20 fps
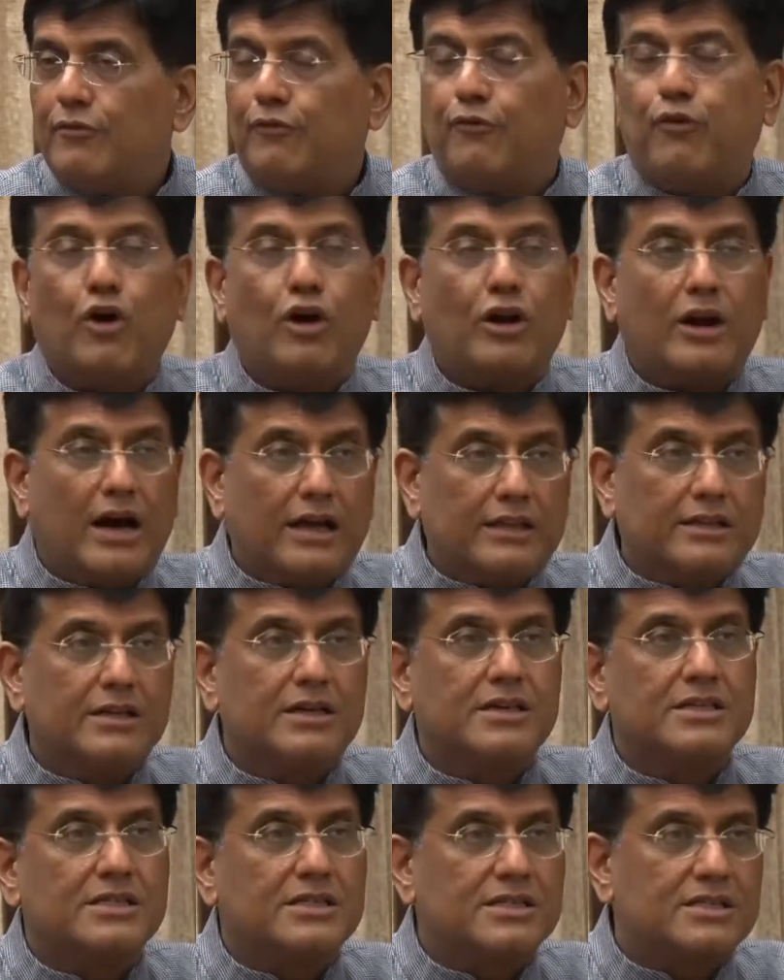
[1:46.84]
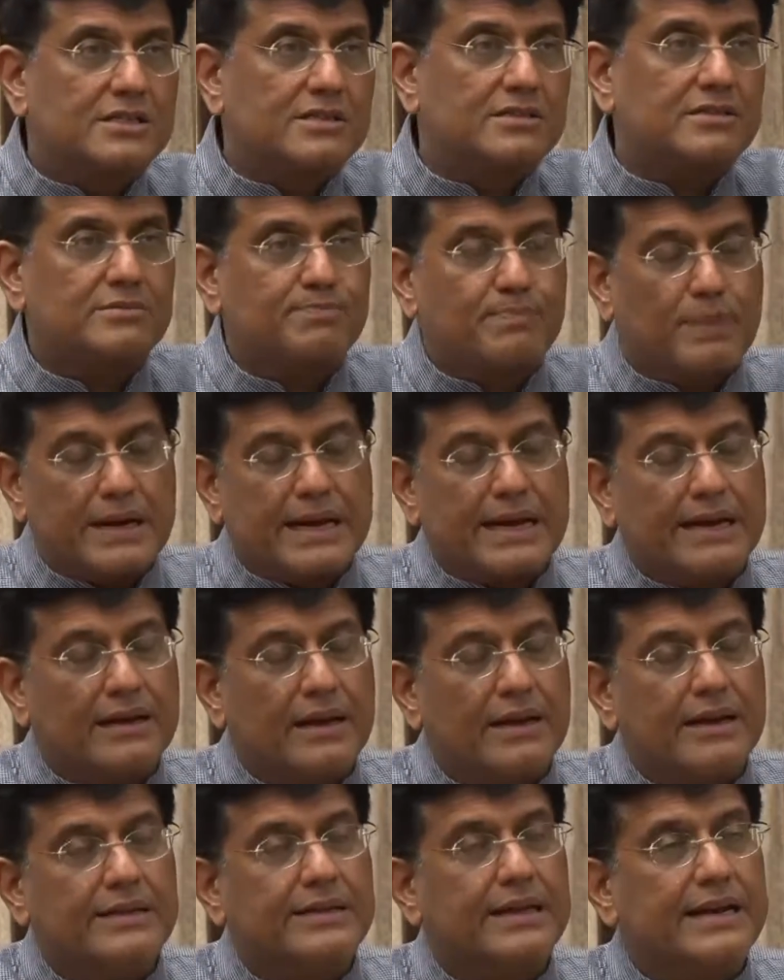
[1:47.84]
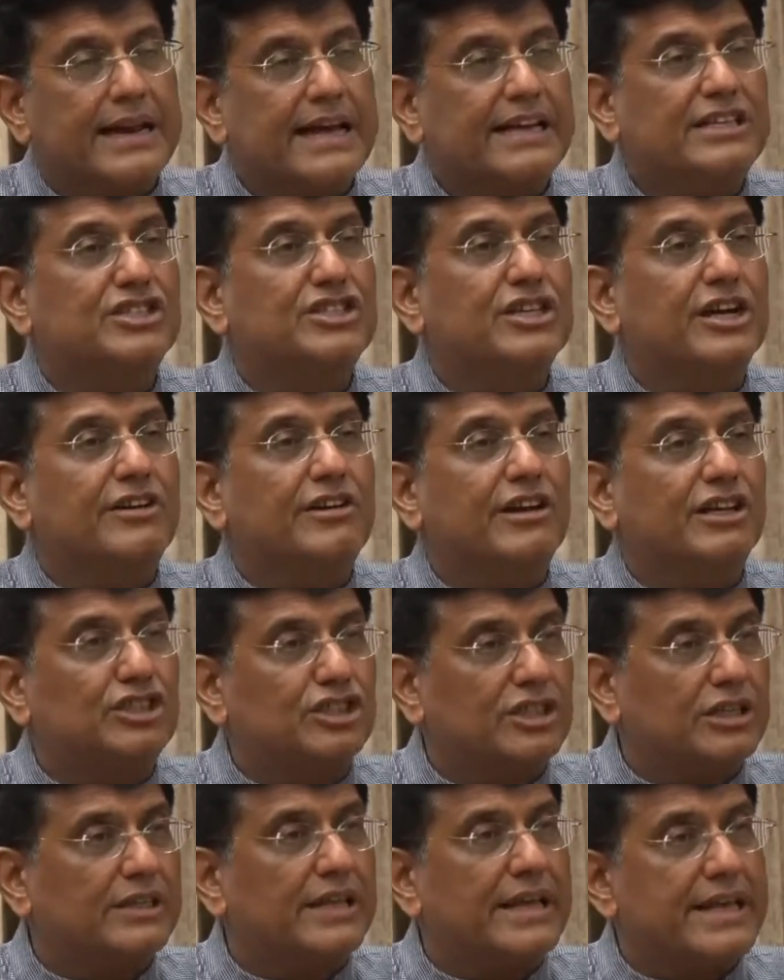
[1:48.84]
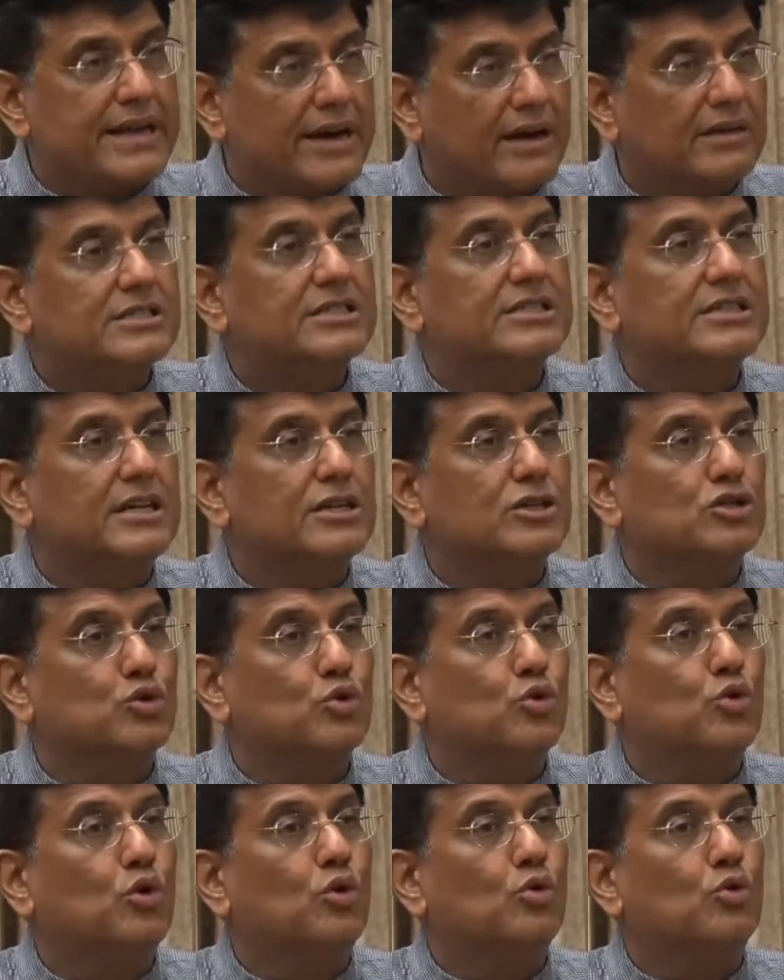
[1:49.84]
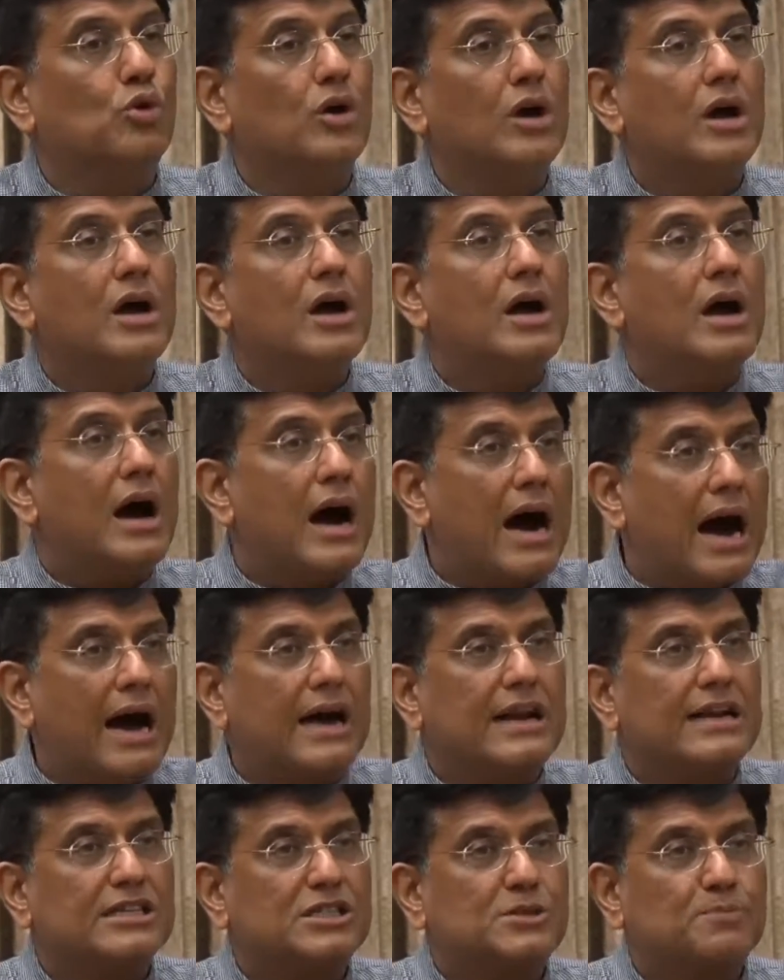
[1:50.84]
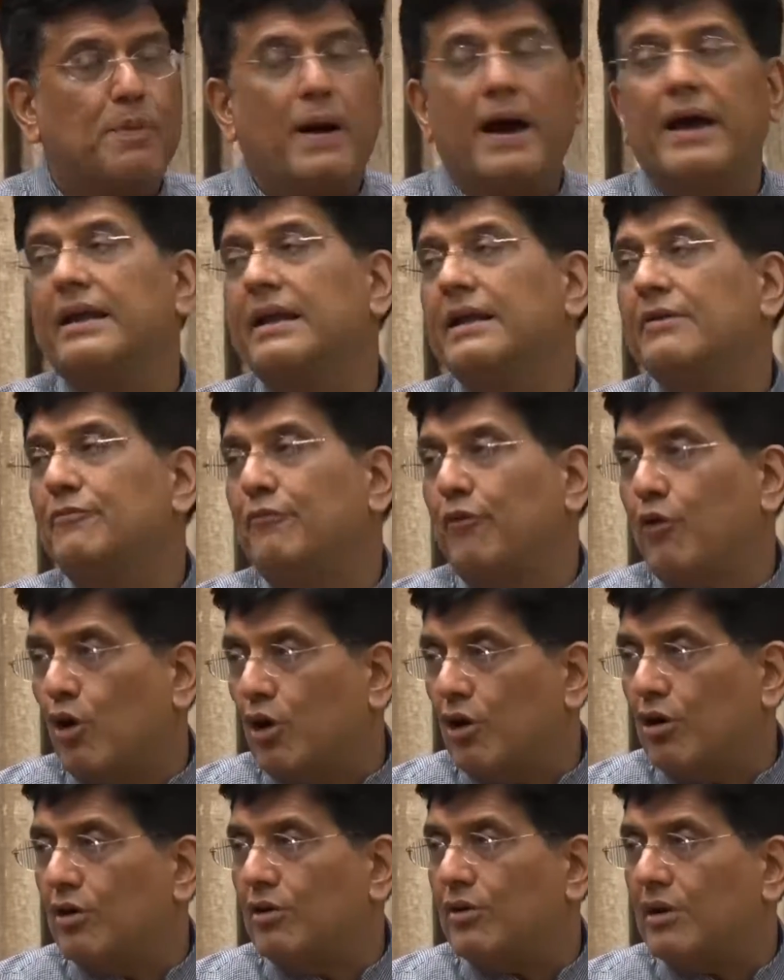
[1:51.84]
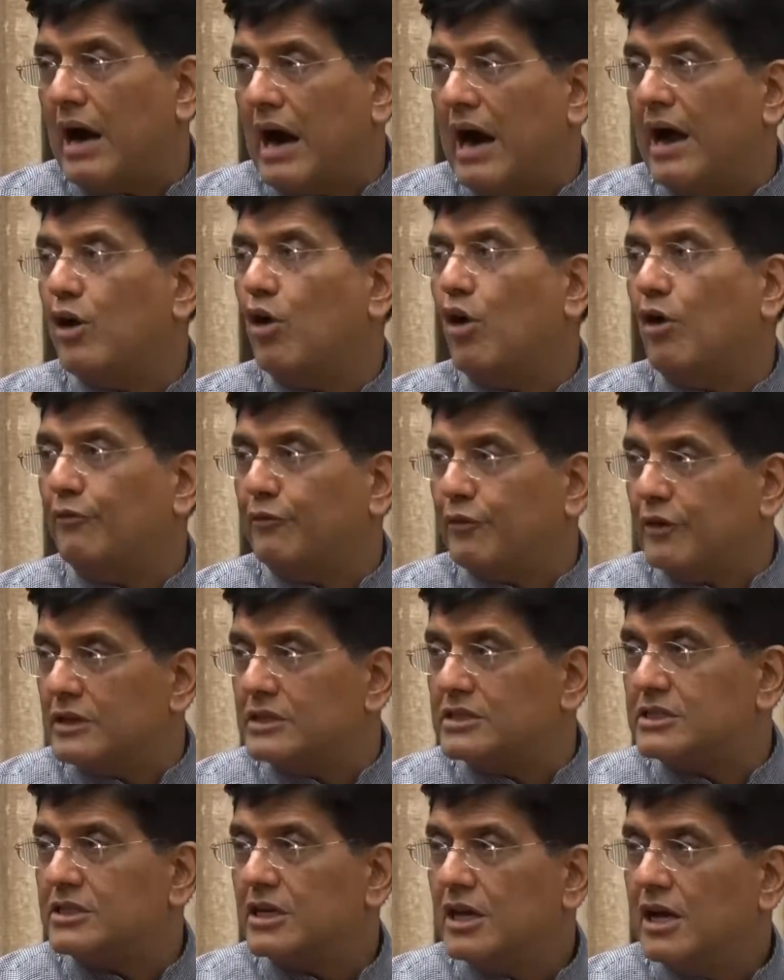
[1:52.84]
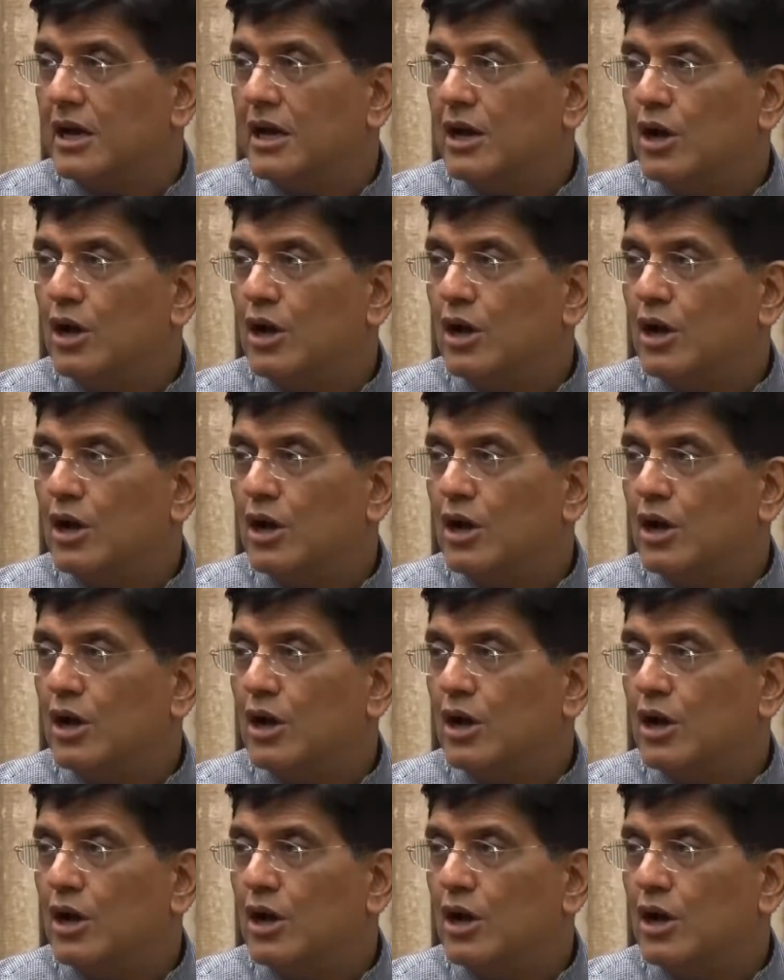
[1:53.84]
for others, particularly the next generation, the youngsters who are aspiring for high office,